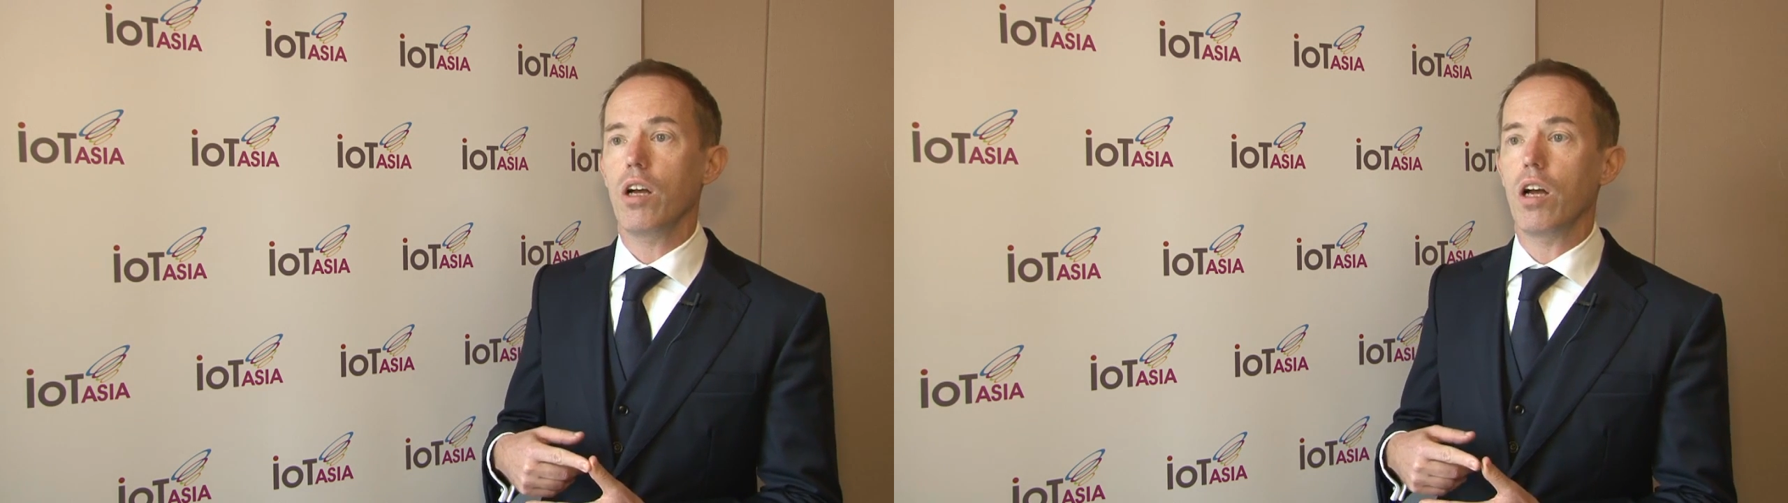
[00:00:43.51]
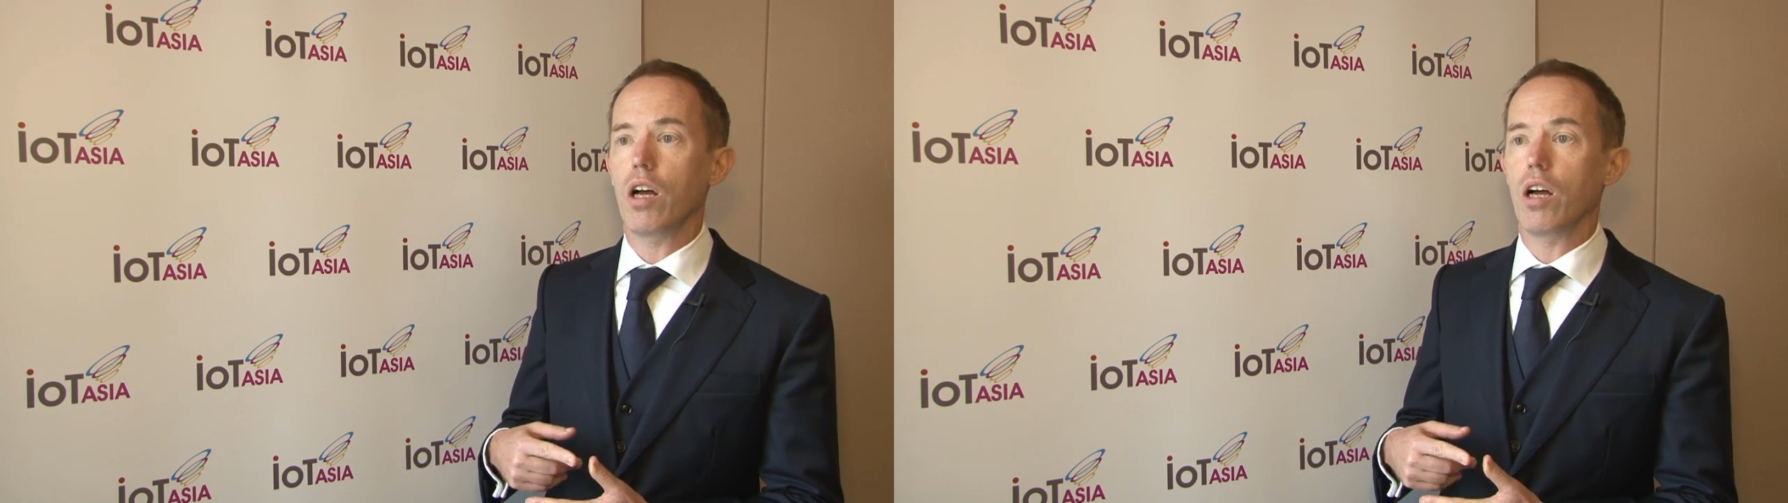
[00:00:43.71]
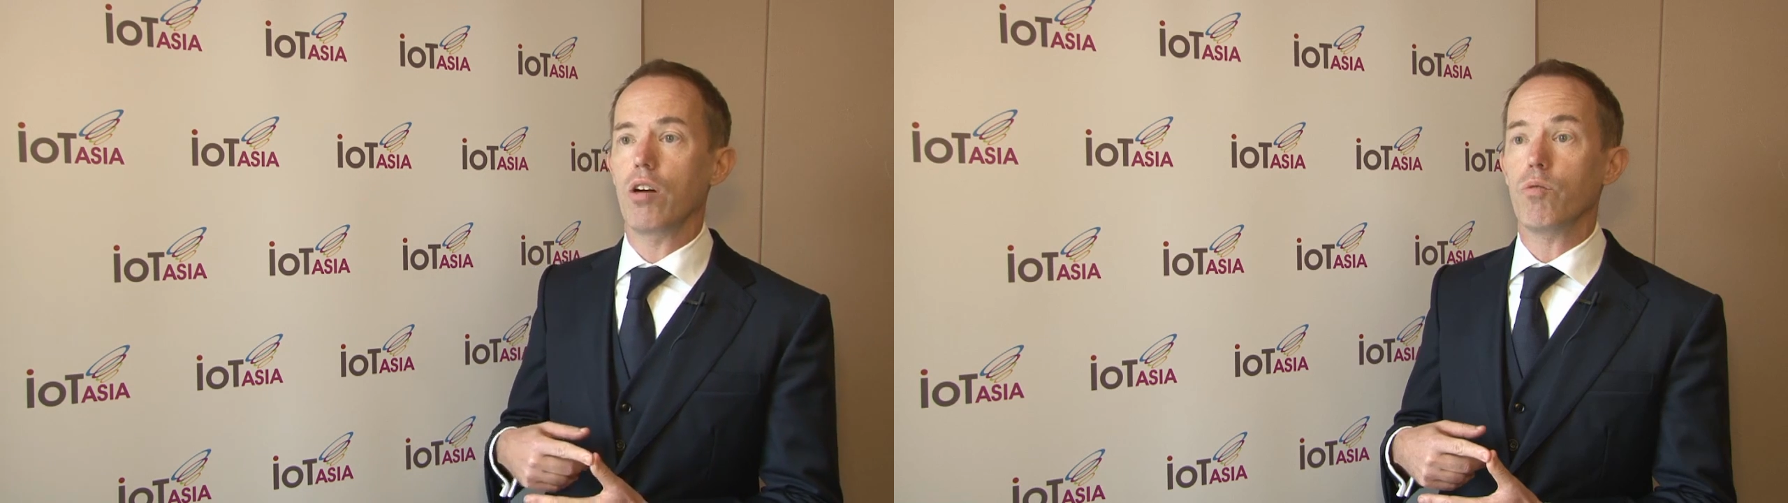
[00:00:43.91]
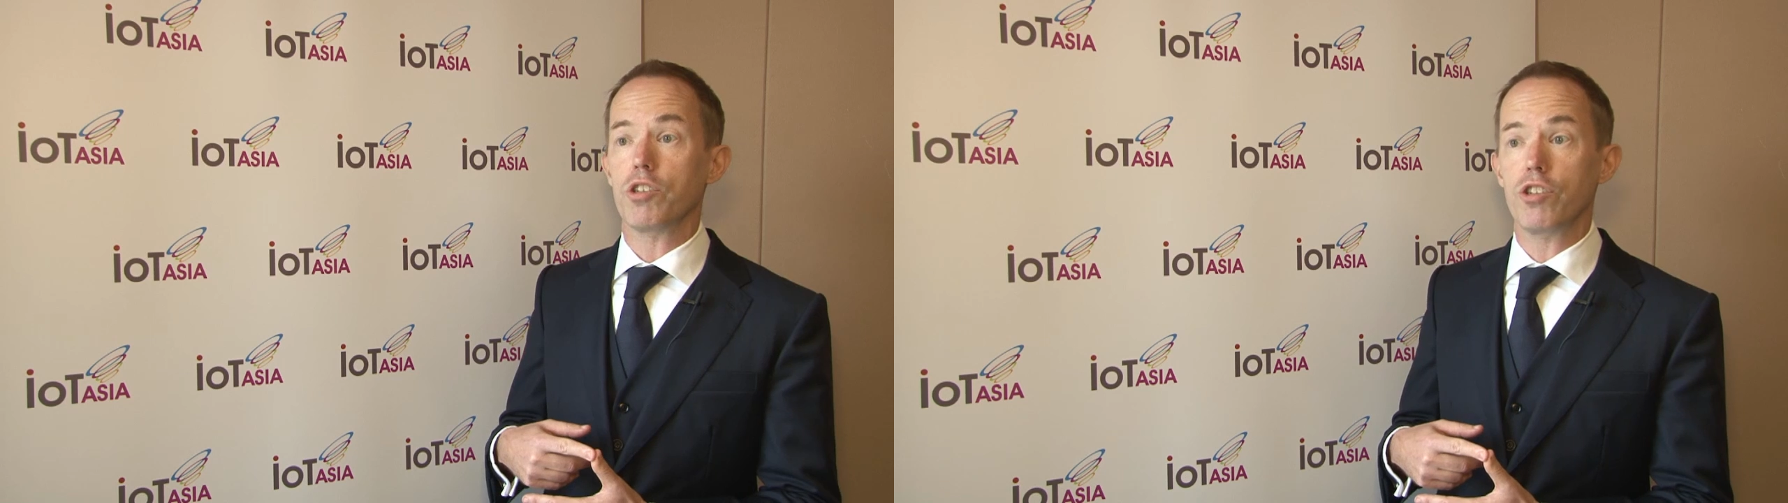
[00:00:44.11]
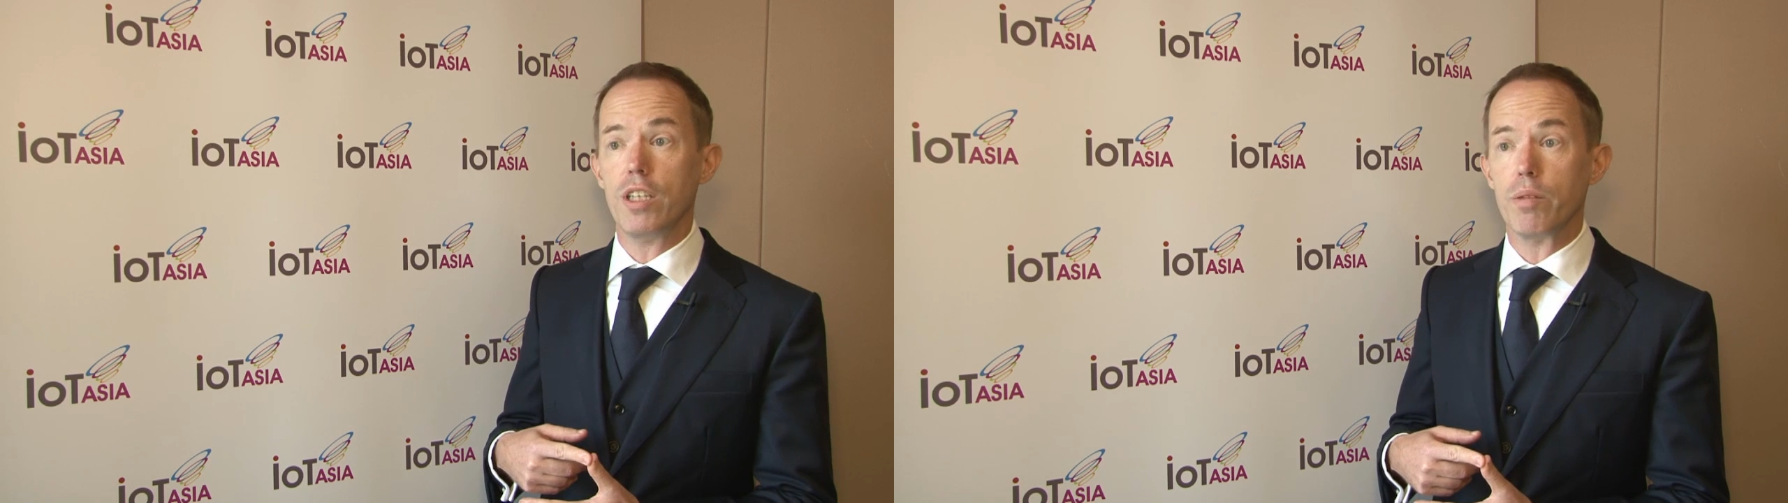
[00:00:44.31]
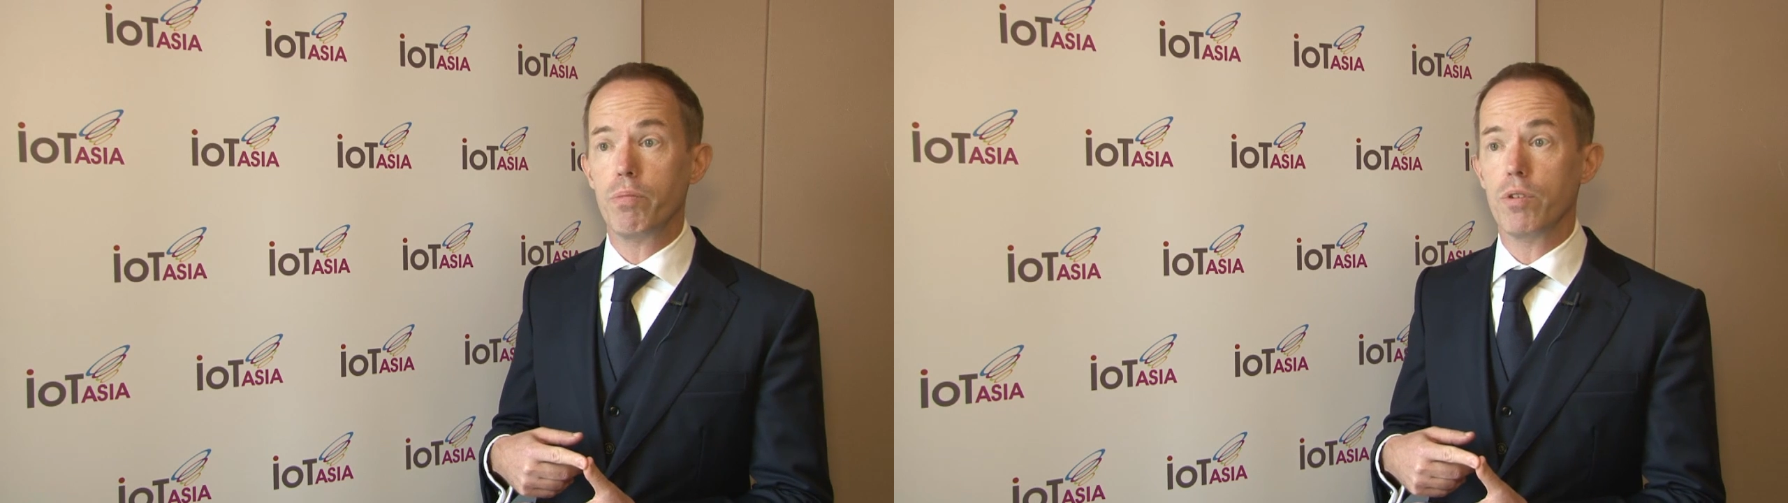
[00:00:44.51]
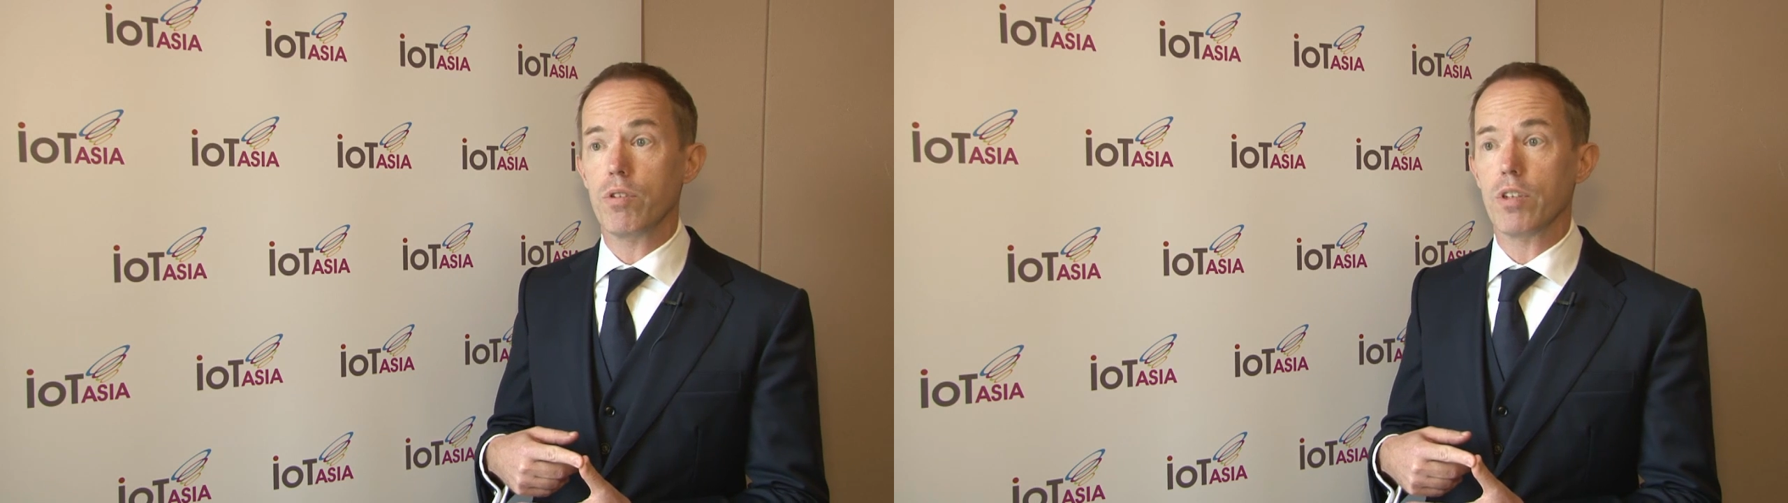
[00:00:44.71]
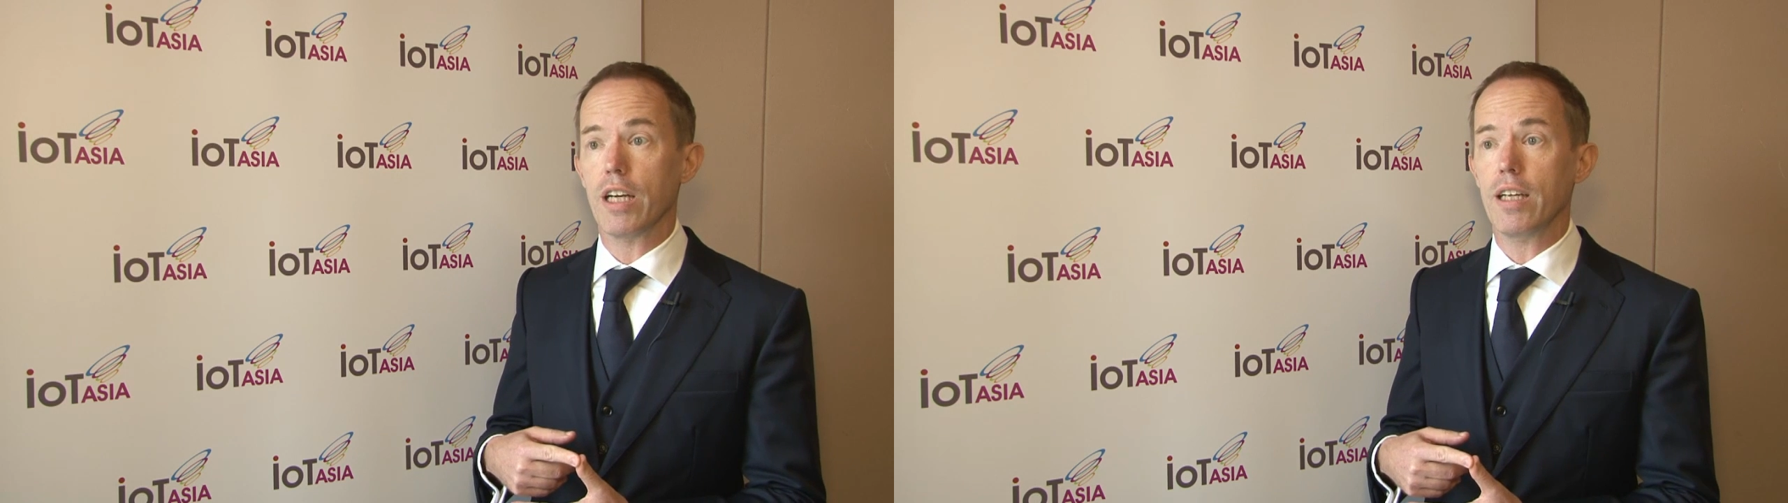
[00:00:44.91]
was cheap,
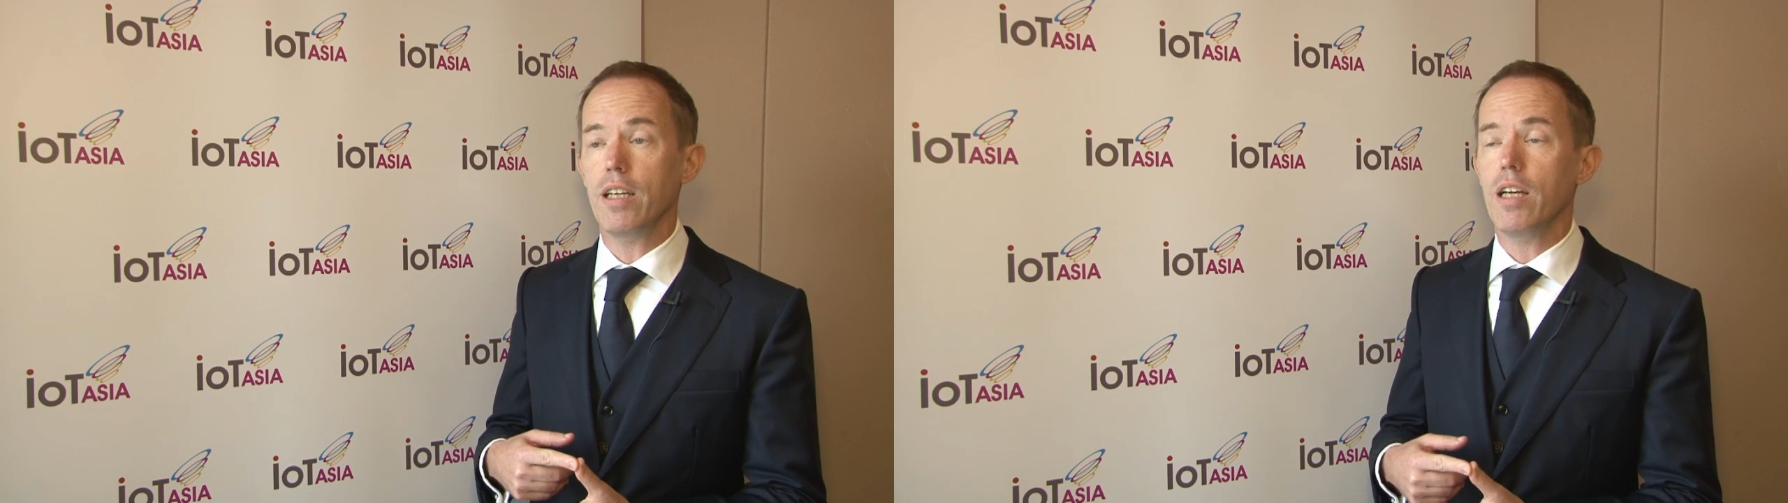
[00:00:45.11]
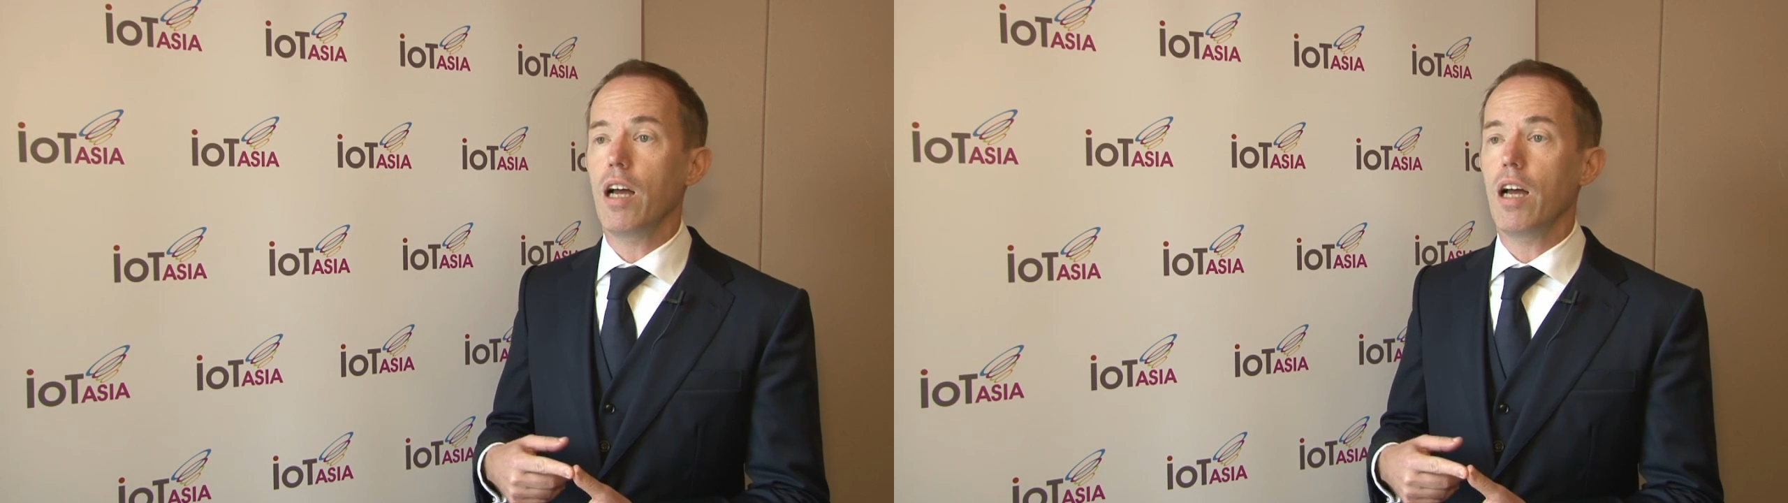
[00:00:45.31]
okay.